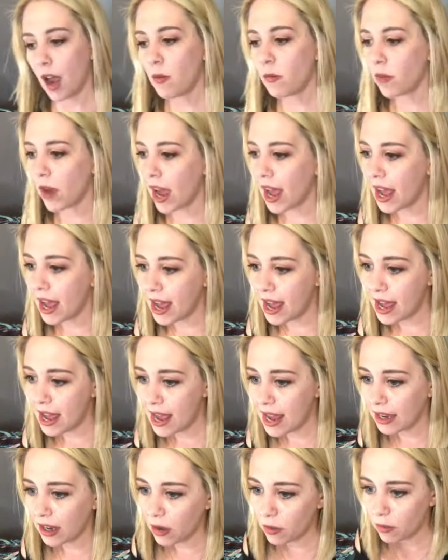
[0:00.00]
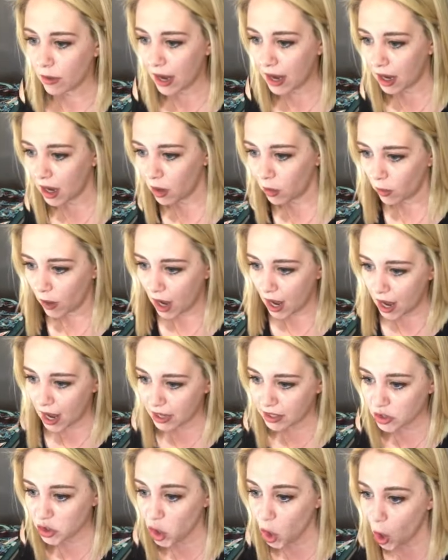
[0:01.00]
All right, all right, all
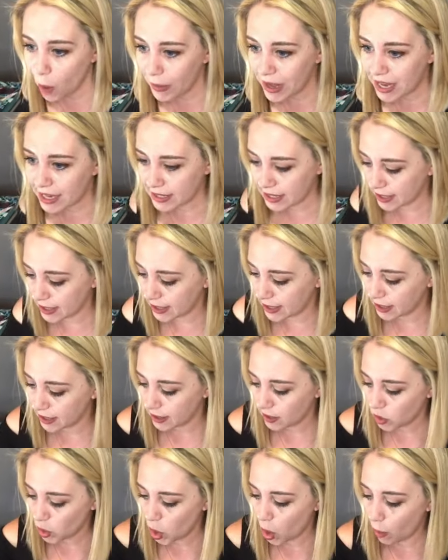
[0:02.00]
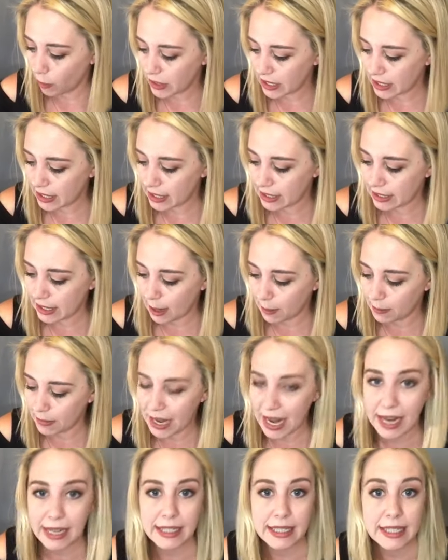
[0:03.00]
right. Thomas, Thomas is
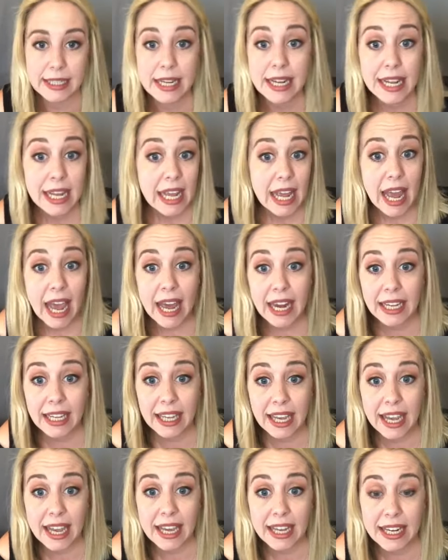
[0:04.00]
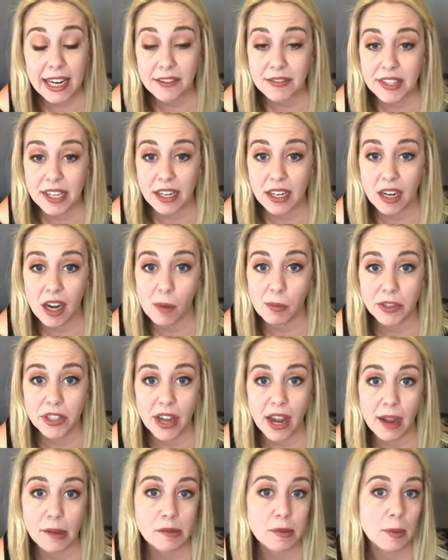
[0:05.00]
up next. And again, I've said it a couple
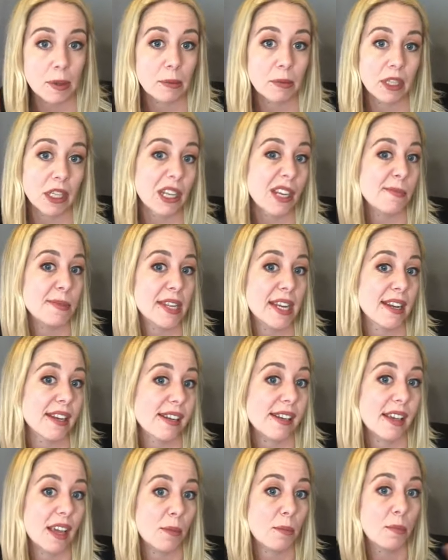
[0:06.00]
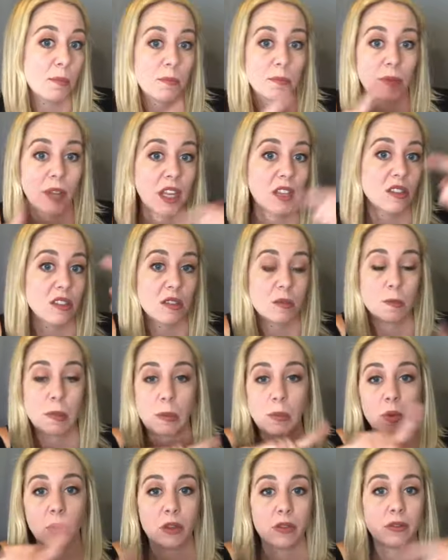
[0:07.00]
times, but I'm gonna keep saying it and keep case
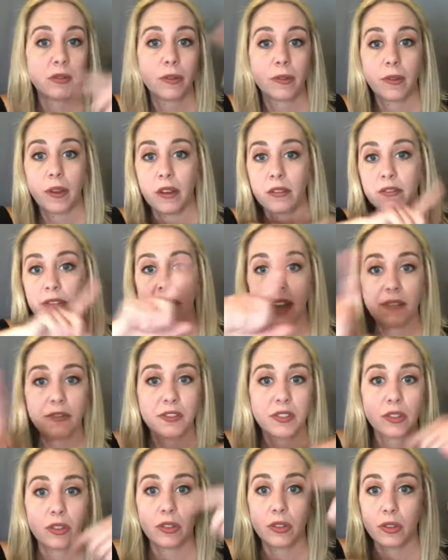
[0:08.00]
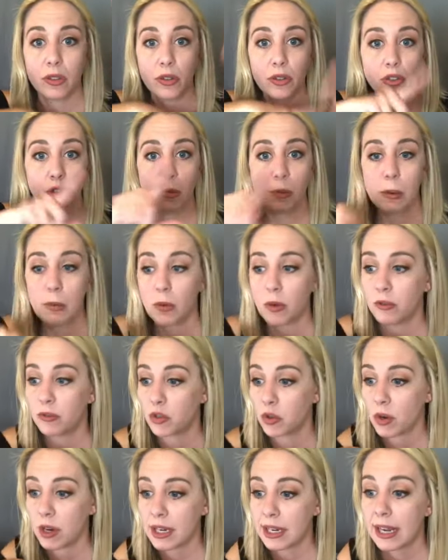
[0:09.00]
people have, have left or new people
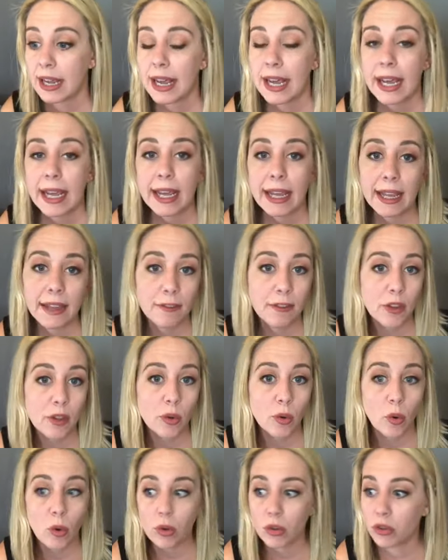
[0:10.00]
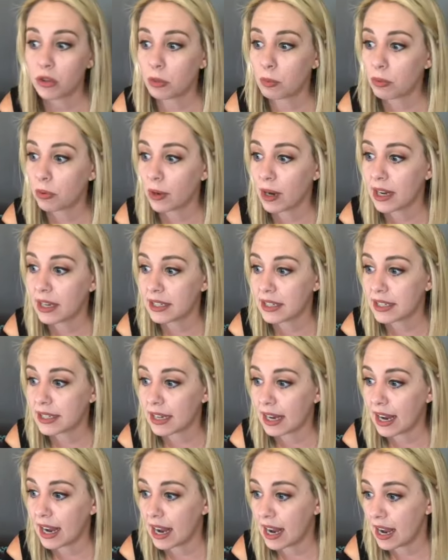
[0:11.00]
have joined, if you ordered a
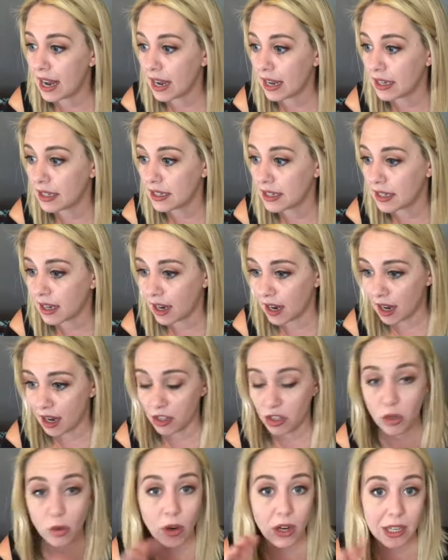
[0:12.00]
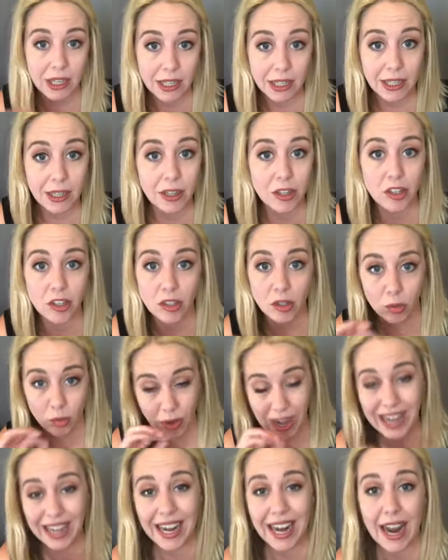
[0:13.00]
print and uh, you are here
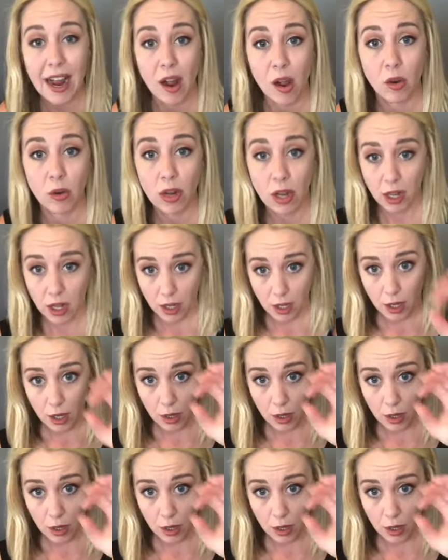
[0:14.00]
right now,